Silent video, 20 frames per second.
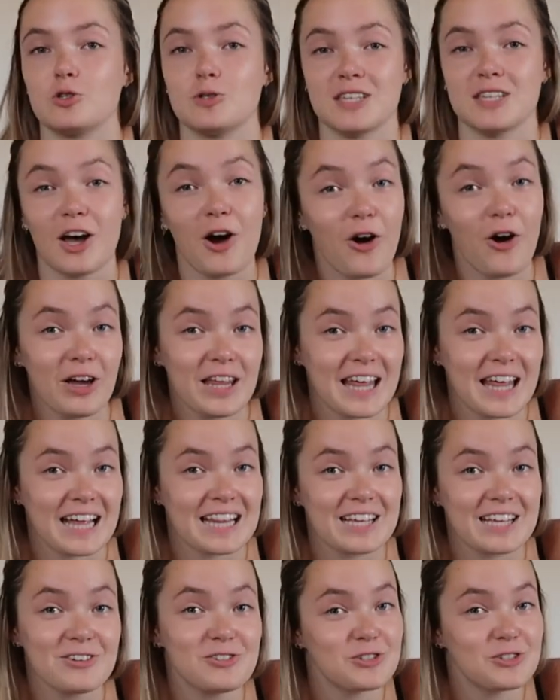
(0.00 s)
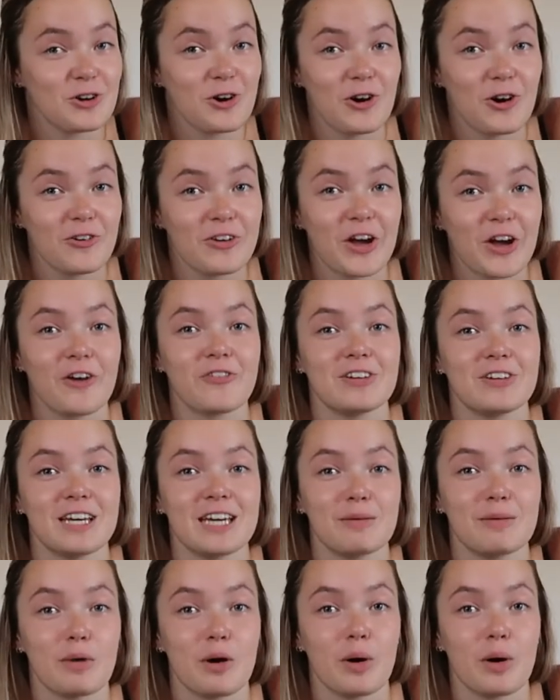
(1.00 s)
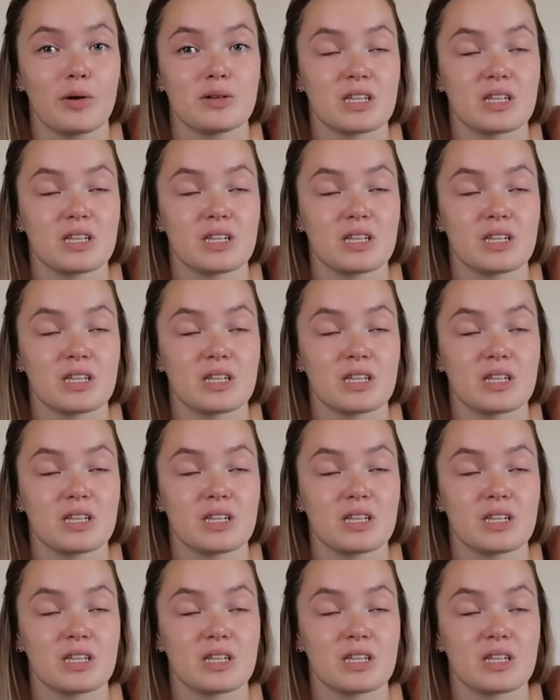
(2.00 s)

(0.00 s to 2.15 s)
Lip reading: she's like, oh, you're like a little Dory off Nemo.